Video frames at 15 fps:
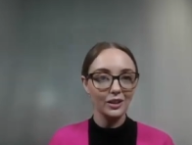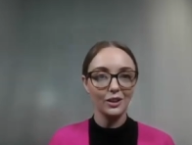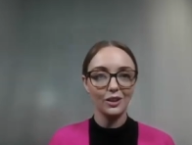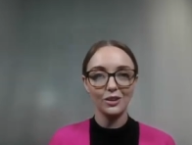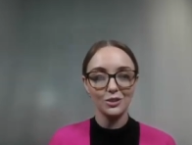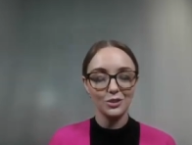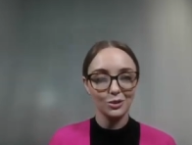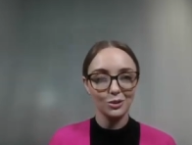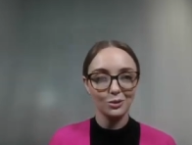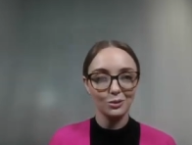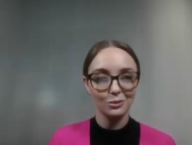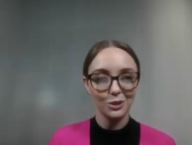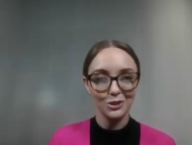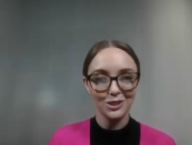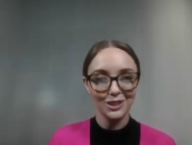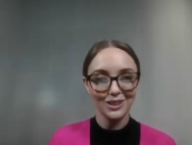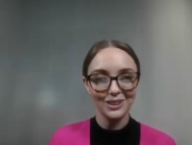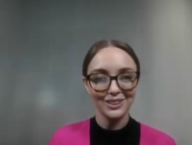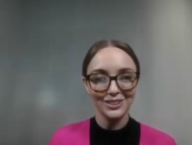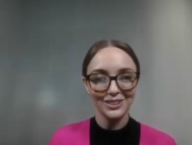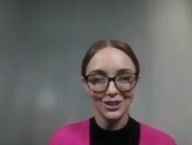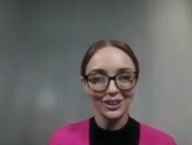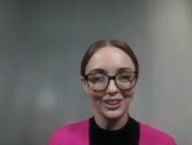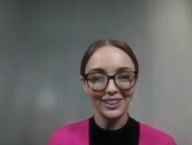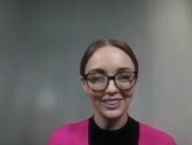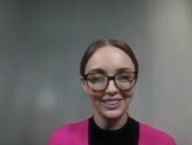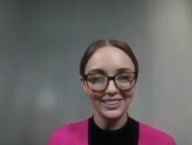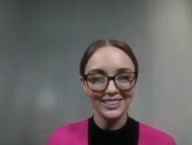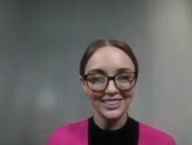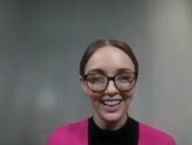you can do using
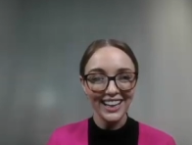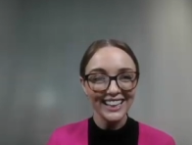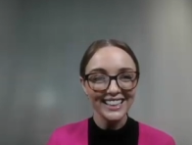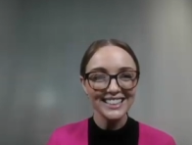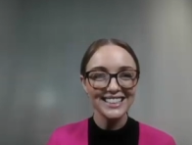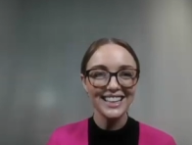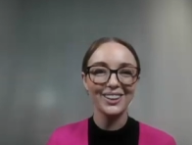Australian sites.